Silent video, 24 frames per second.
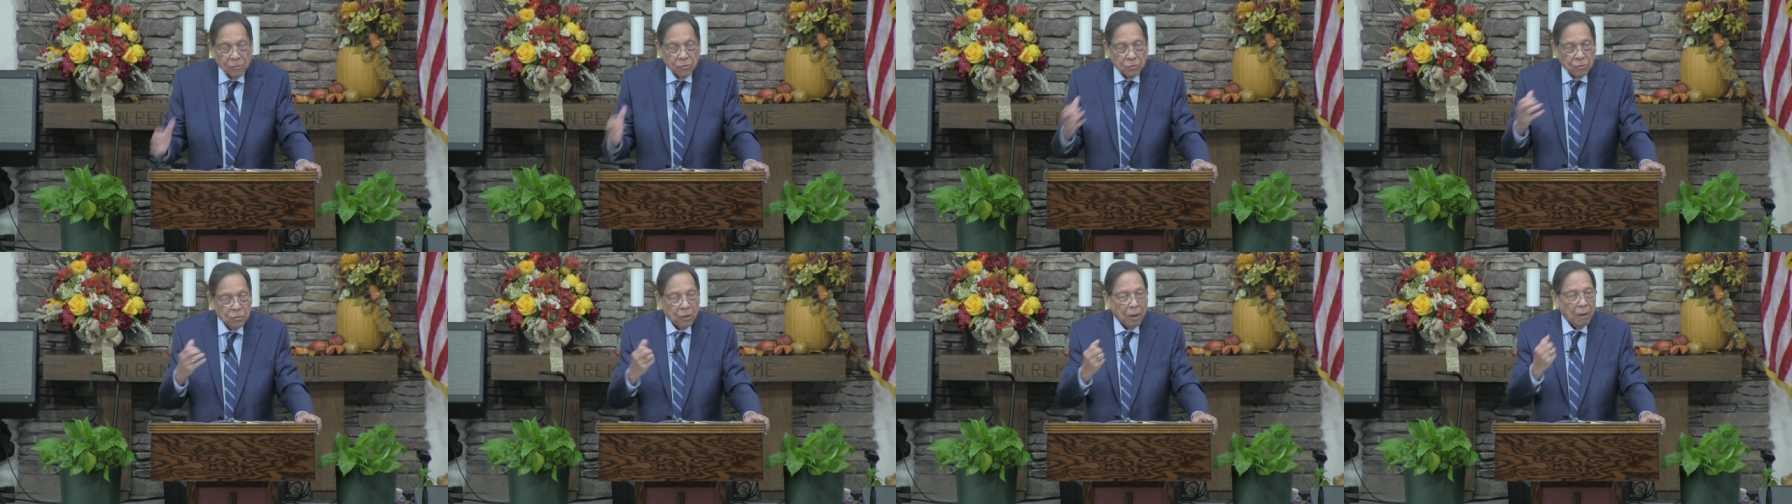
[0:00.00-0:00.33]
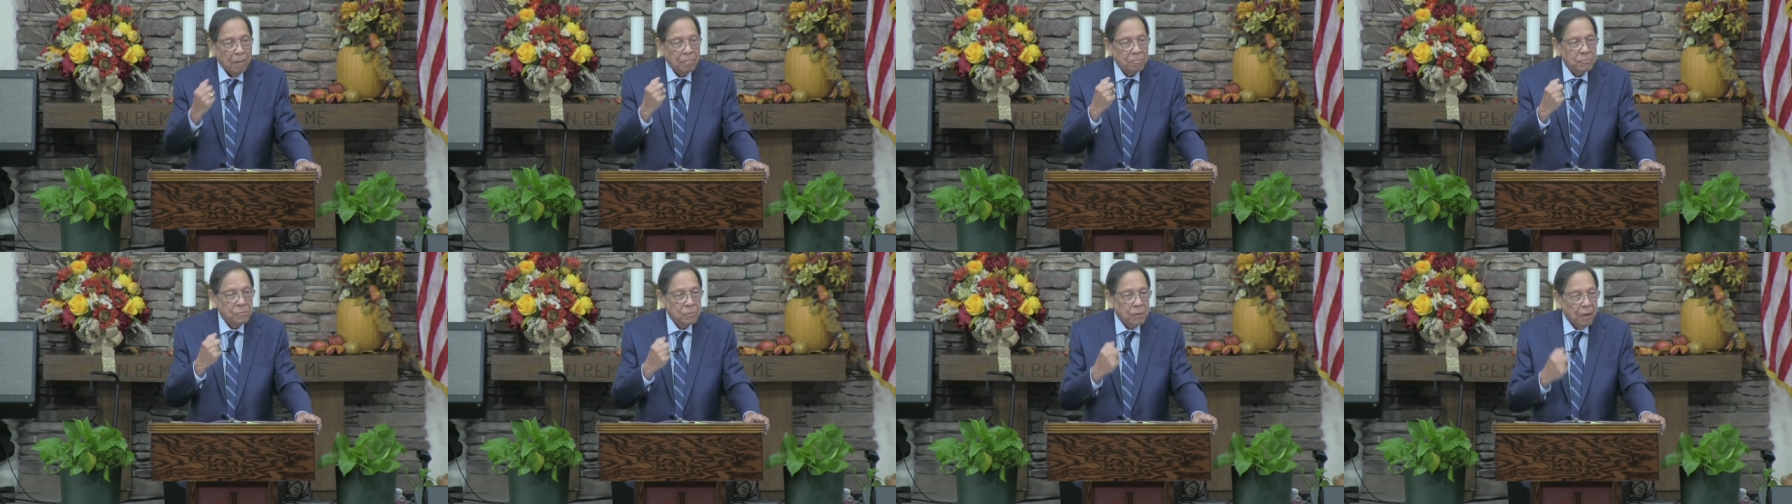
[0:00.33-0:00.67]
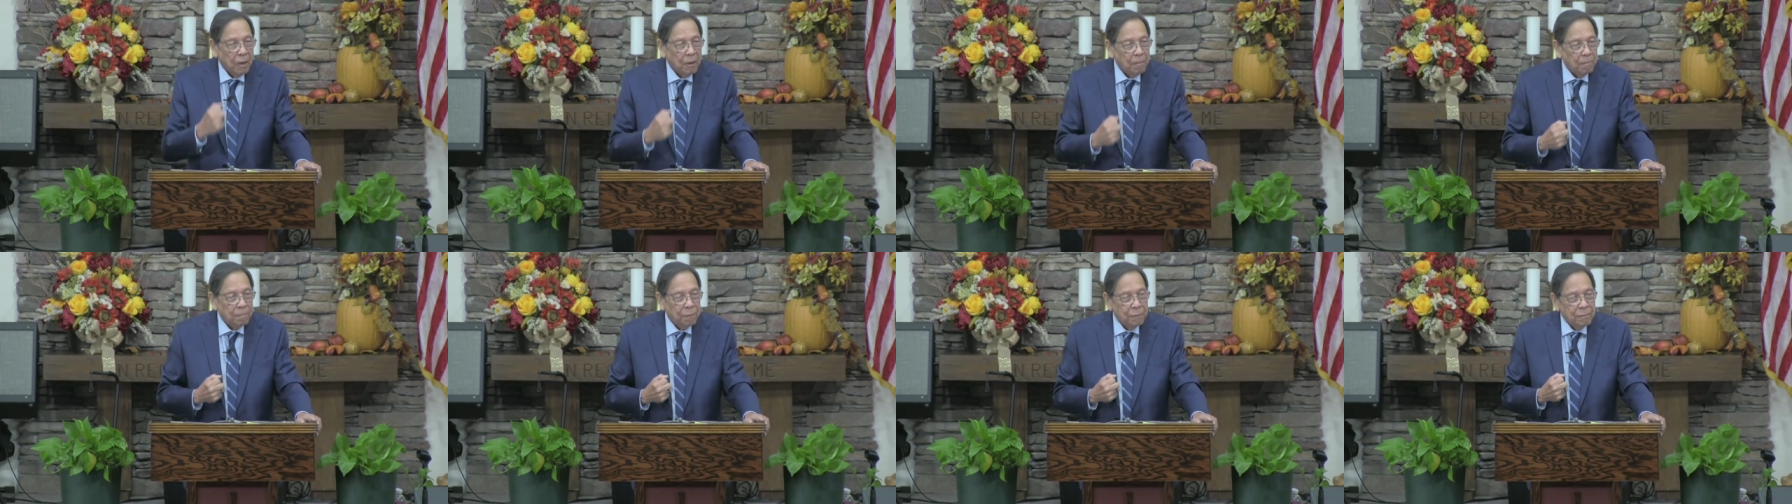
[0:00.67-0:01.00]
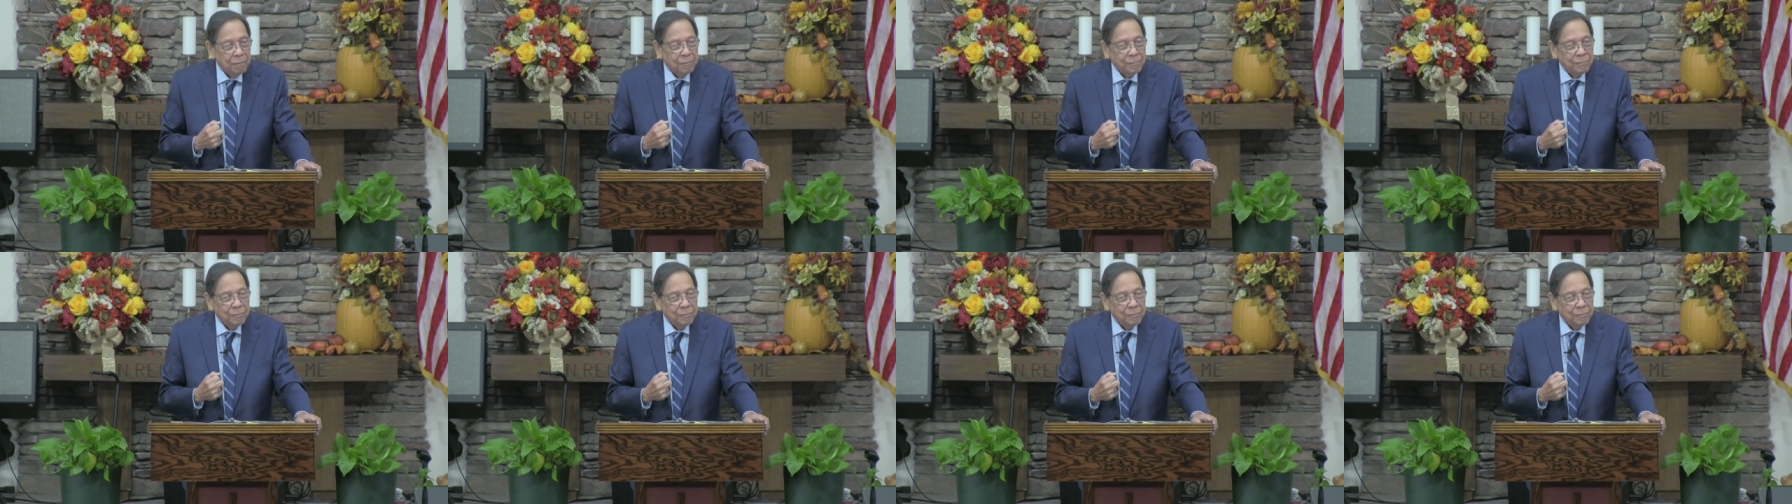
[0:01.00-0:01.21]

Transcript: Chomp, chomp.